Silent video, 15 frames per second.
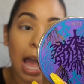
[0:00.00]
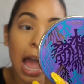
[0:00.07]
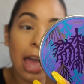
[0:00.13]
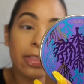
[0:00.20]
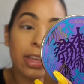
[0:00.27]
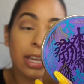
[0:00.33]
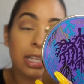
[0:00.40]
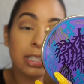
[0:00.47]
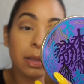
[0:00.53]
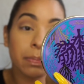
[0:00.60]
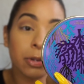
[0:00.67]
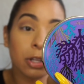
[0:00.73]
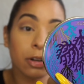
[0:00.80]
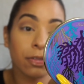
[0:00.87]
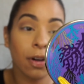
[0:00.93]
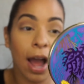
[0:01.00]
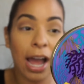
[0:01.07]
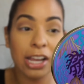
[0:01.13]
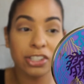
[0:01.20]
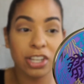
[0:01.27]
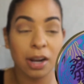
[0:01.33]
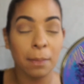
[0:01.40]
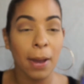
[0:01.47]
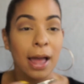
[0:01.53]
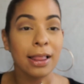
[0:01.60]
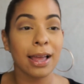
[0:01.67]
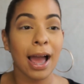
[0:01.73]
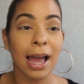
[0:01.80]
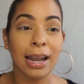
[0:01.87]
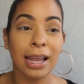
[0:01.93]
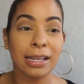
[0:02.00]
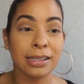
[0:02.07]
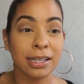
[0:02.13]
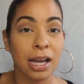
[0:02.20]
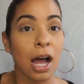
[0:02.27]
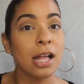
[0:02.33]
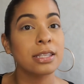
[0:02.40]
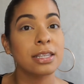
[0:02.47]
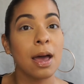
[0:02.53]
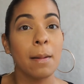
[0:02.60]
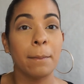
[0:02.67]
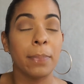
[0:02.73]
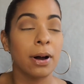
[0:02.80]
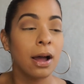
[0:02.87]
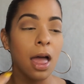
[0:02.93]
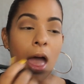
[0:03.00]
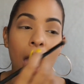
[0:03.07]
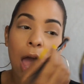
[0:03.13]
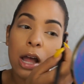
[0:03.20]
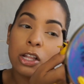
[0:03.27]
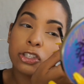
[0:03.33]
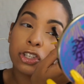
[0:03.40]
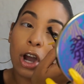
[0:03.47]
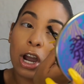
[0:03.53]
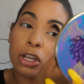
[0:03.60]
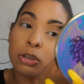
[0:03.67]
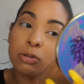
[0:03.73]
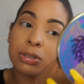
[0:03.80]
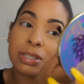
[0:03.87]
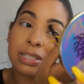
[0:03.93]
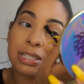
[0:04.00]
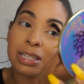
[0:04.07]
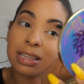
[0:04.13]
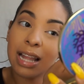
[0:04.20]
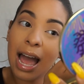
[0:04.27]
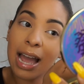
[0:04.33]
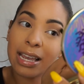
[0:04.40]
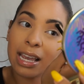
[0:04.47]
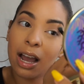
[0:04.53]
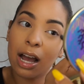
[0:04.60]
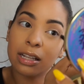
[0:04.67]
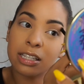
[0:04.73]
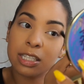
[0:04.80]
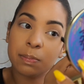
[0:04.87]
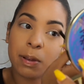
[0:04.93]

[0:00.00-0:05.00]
I think it's a beautiful eyeshadow palette. I like the concept, but so are you slacking on this